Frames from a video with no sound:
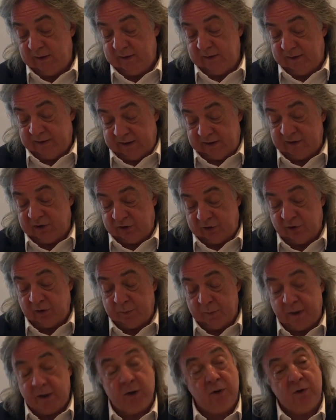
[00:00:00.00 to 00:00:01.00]
that stood
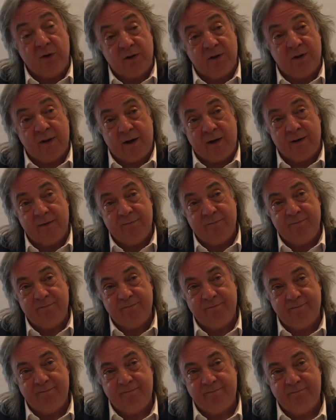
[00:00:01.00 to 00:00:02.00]
me in good stead.
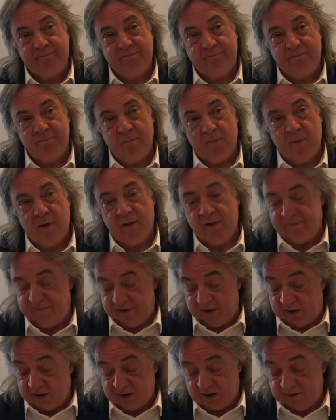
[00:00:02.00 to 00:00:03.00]

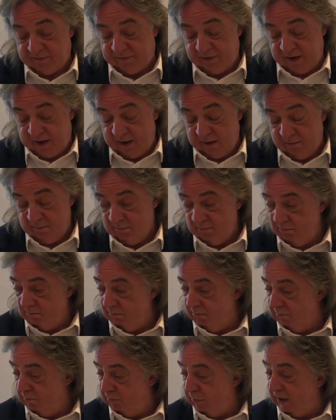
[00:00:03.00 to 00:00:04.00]
Philosophy,
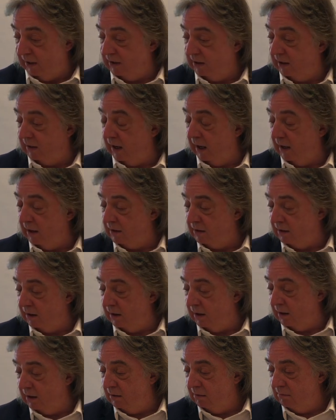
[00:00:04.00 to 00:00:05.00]

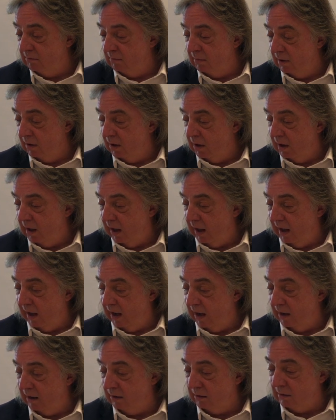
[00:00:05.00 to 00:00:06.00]
practicality,
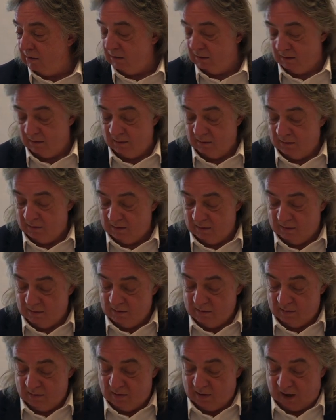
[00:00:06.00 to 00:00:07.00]
and
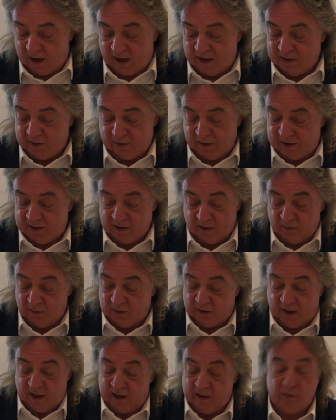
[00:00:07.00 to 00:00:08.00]
I don't need to hold a
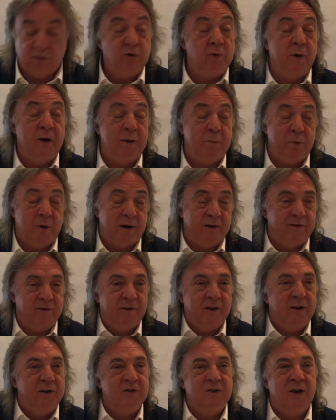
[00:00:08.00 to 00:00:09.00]
candle to anybody for
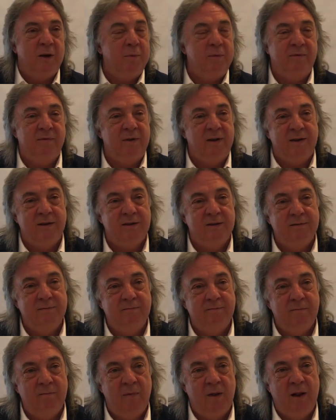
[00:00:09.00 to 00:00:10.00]
those type of things,
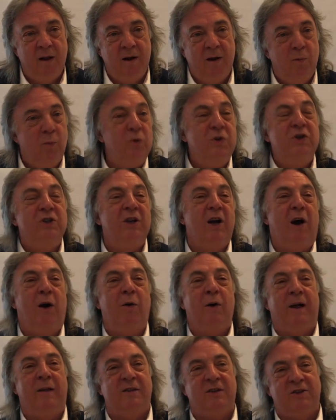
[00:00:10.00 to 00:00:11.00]
which is a whole
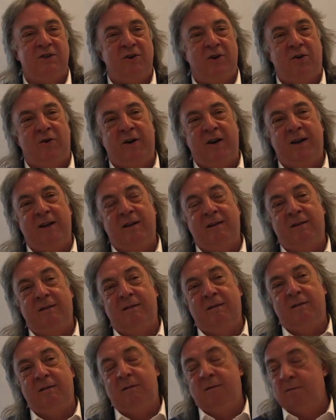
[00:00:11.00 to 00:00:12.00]
other story,
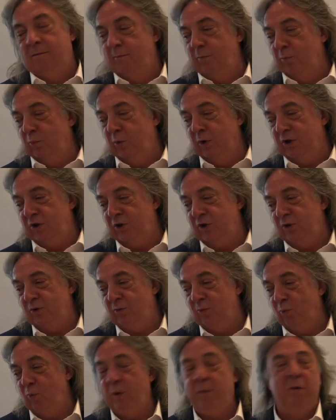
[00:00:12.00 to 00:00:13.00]
which
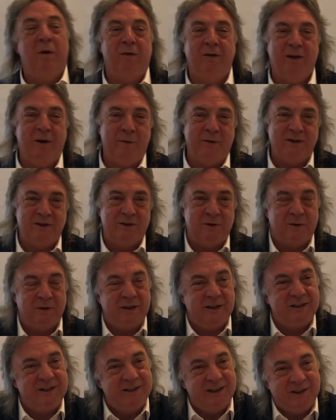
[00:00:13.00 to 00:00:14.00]
we won't go into in
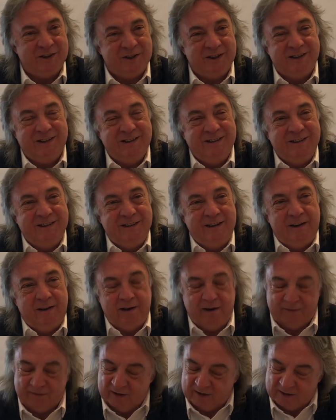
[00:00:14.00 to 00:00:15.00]
this session,
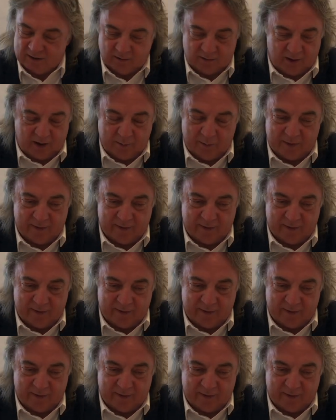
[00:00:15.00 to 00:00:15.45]
if that's okay with